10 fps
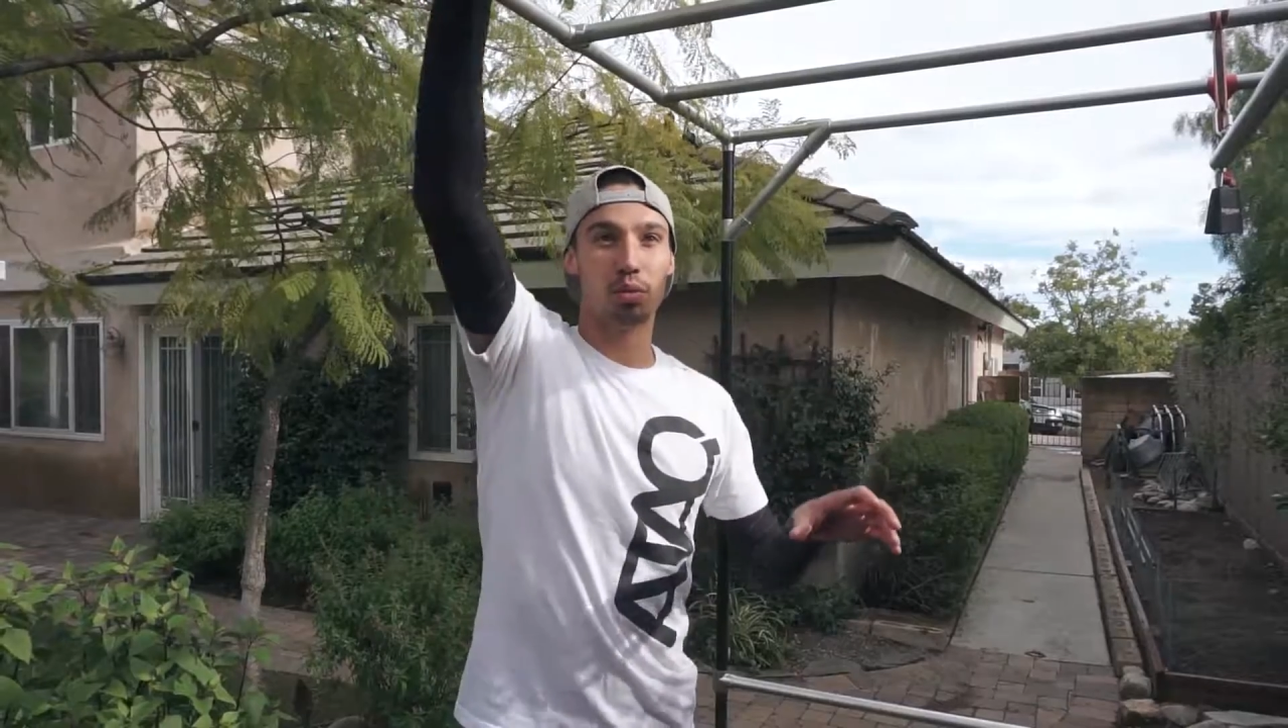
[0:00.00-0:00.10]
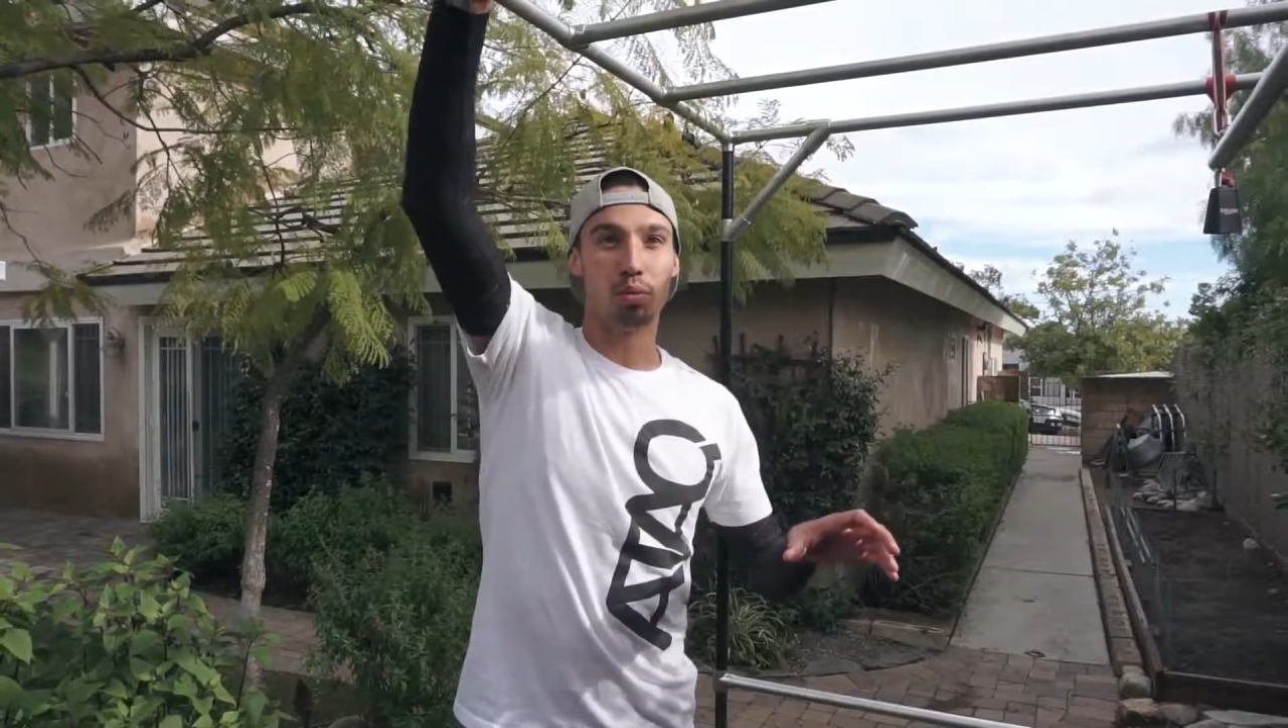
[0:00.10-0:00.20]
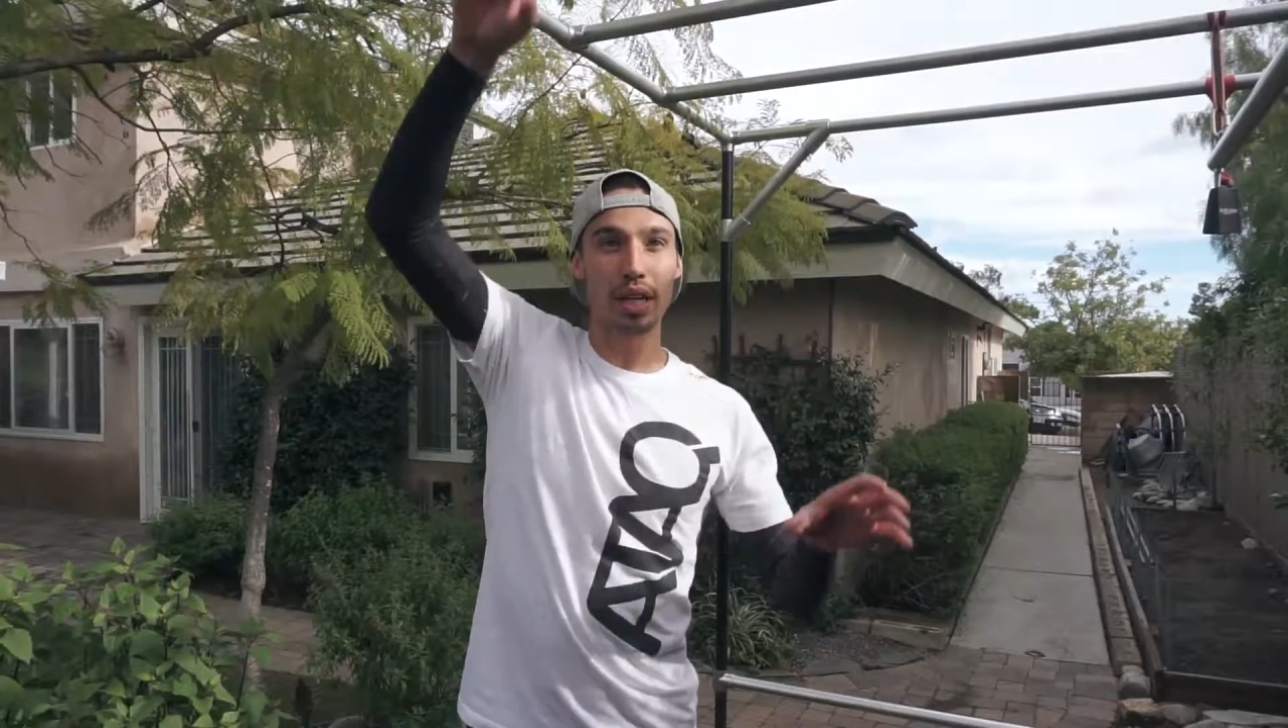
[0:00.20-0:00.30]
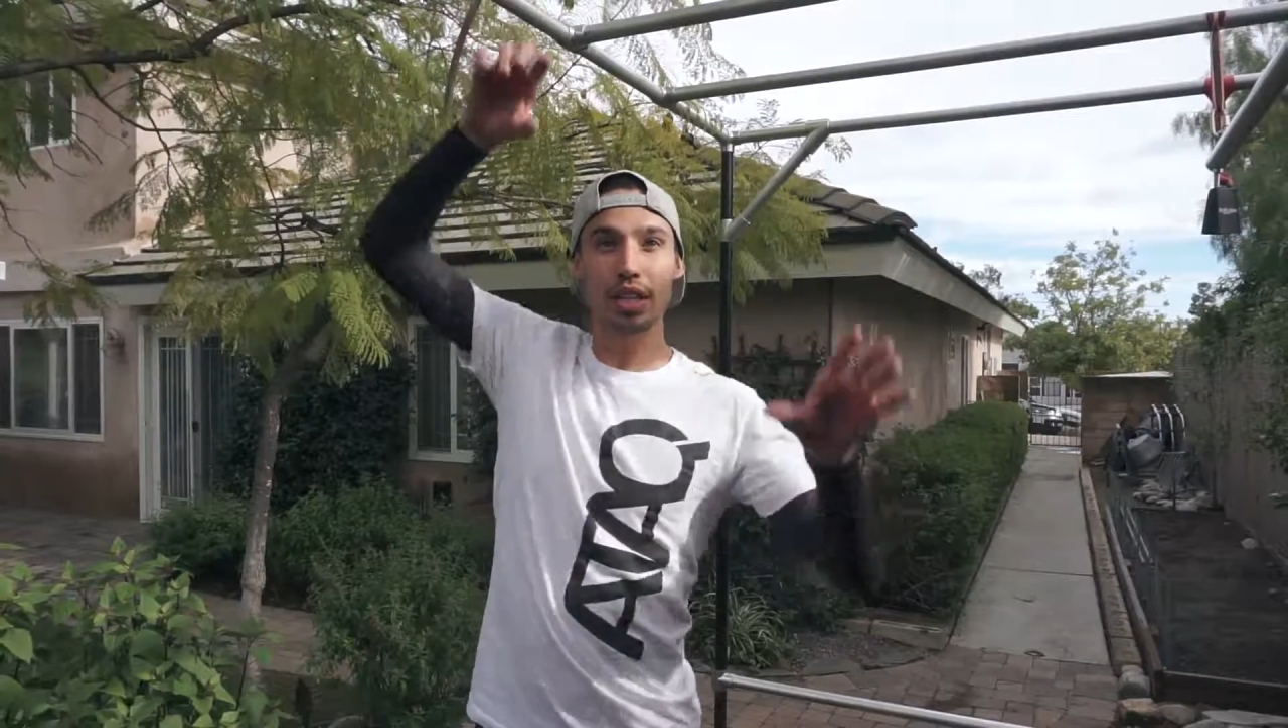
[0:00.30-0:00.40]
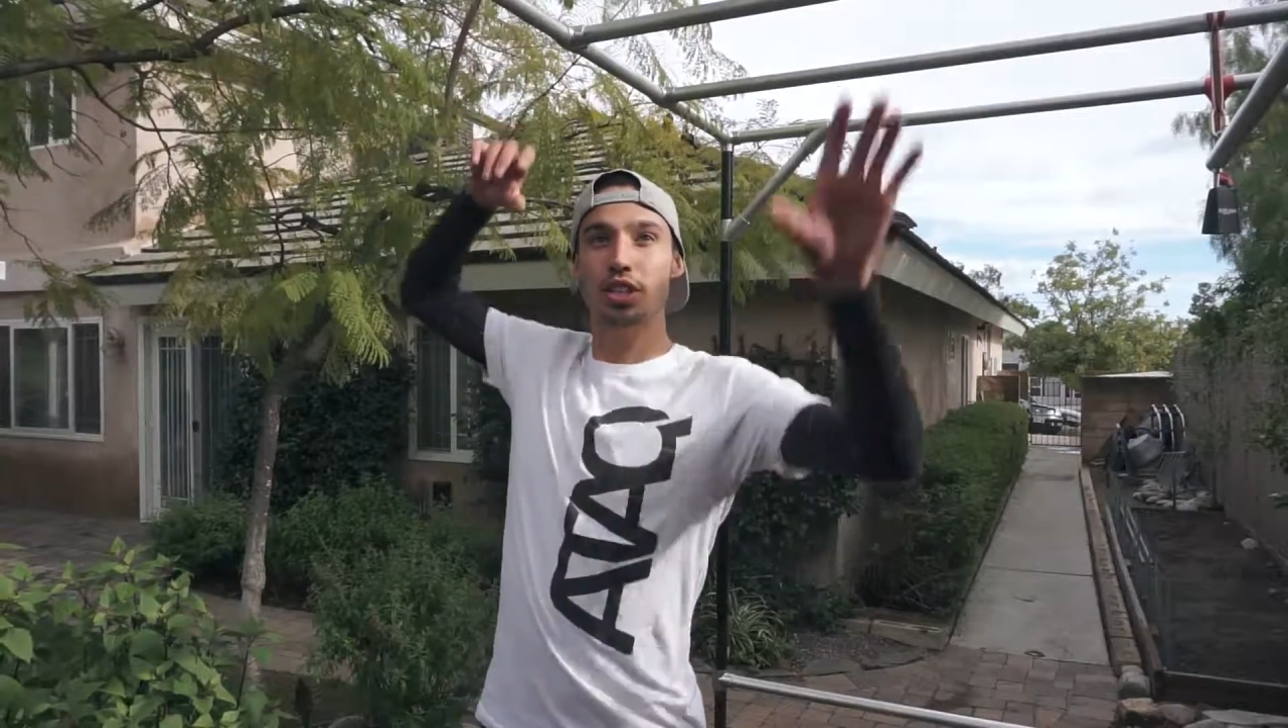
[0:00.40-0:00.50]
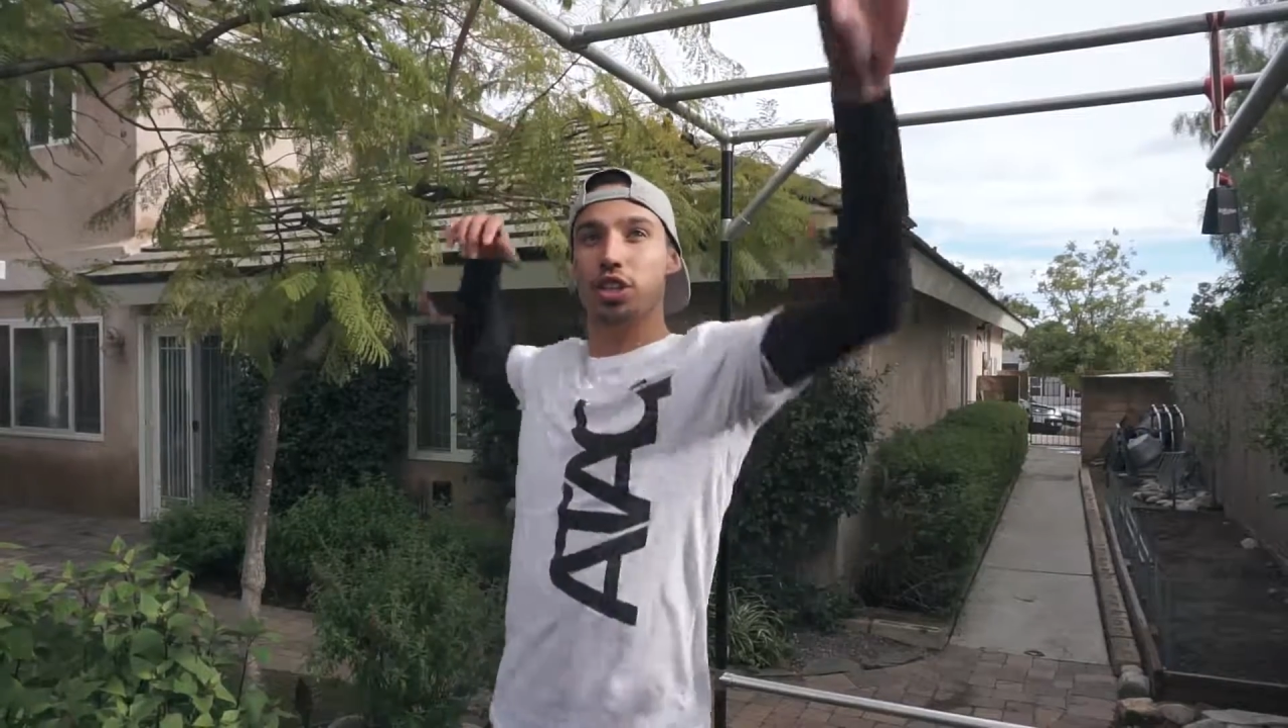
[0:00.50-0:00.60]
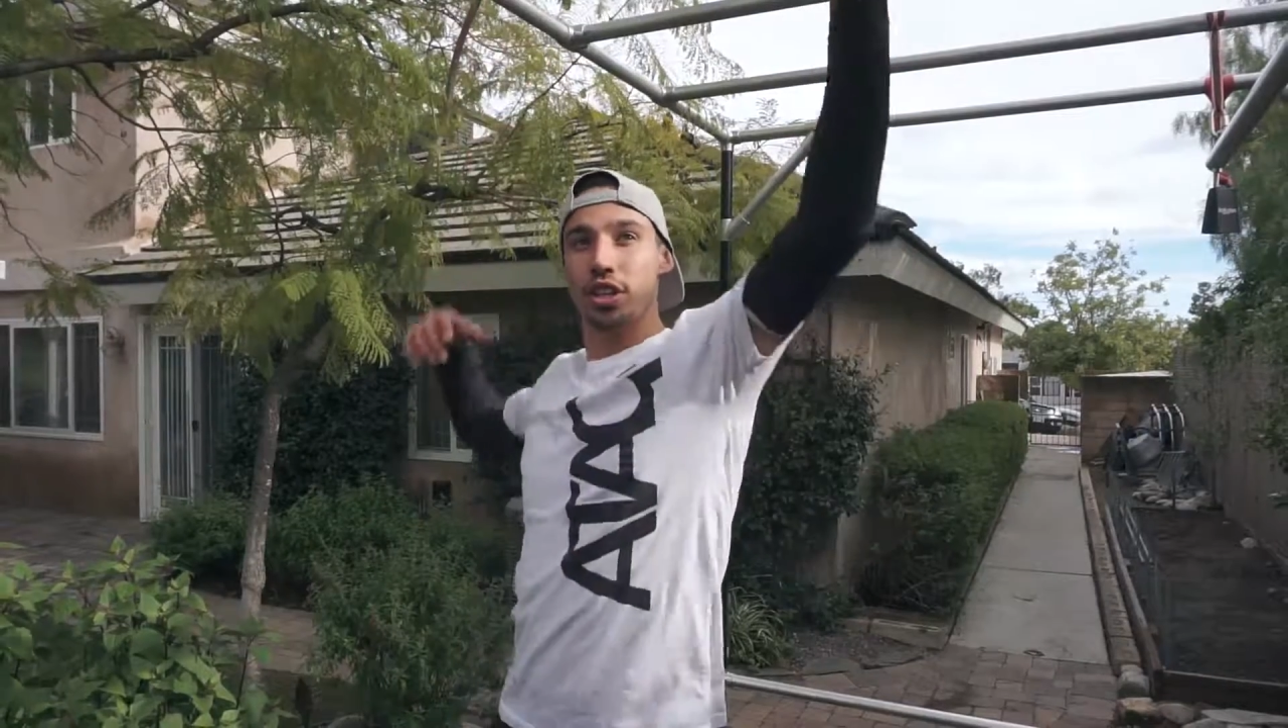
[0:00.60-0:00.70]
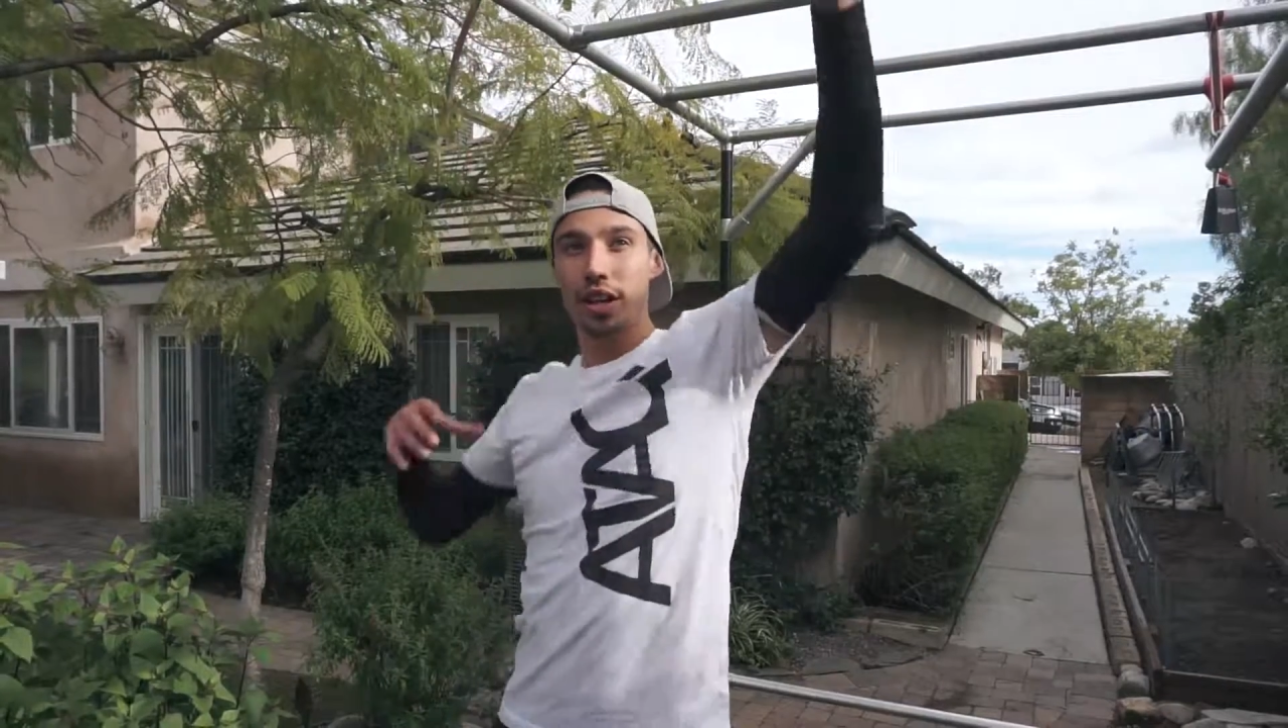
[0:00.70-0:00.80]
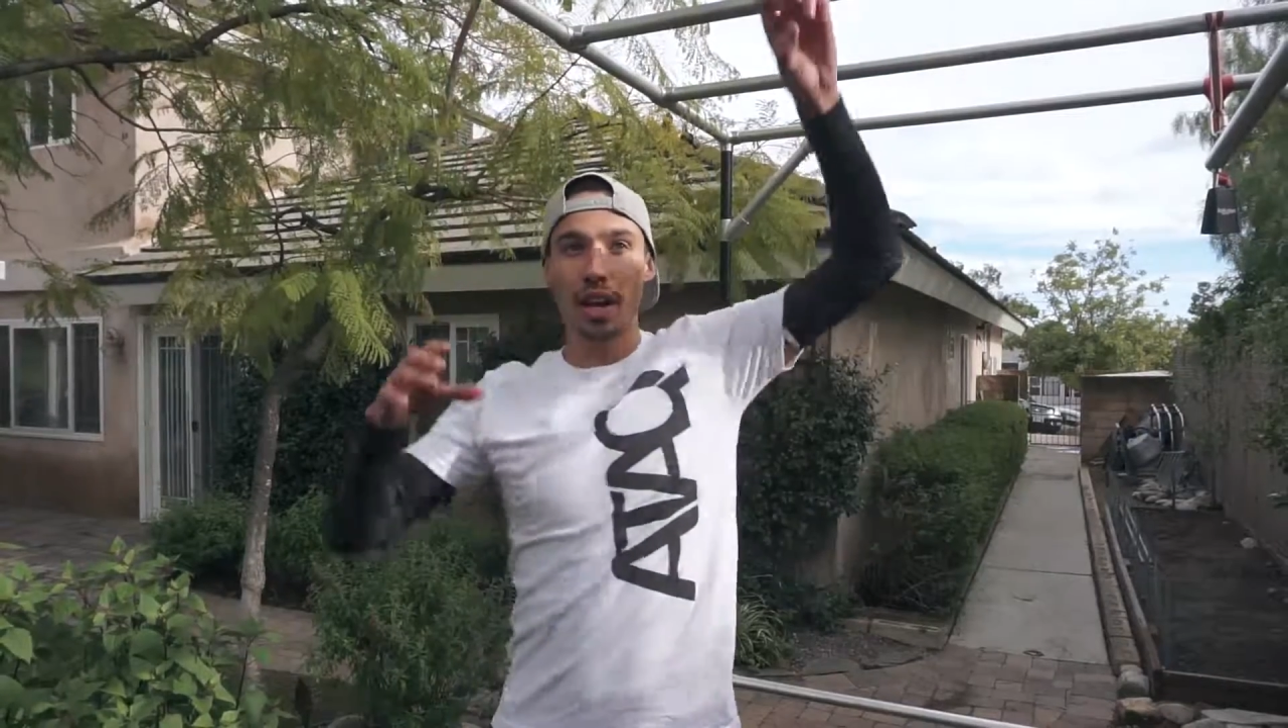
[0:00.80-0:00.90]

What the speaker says: reach